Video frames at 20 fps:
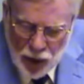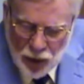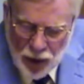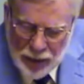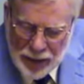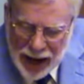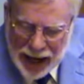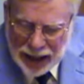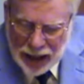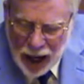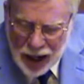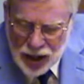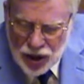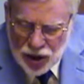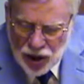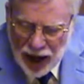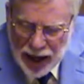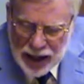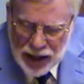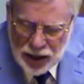remain
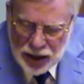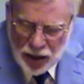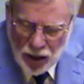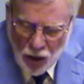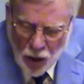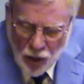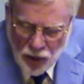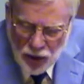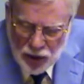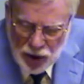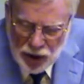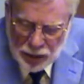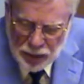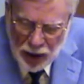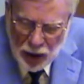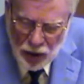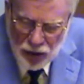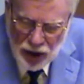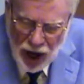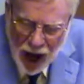unchanged over
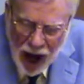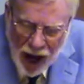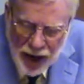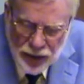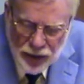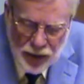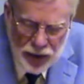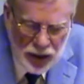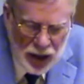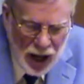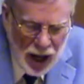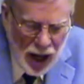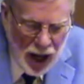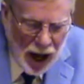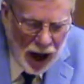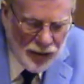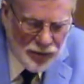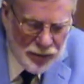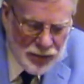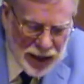supposed hundreds
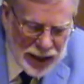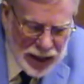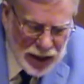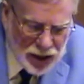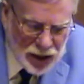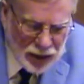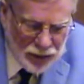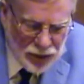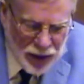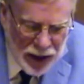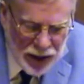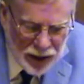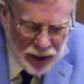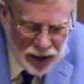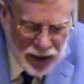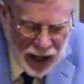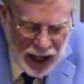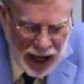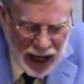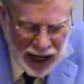of millions of
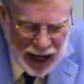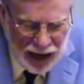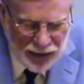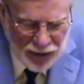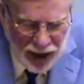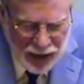years if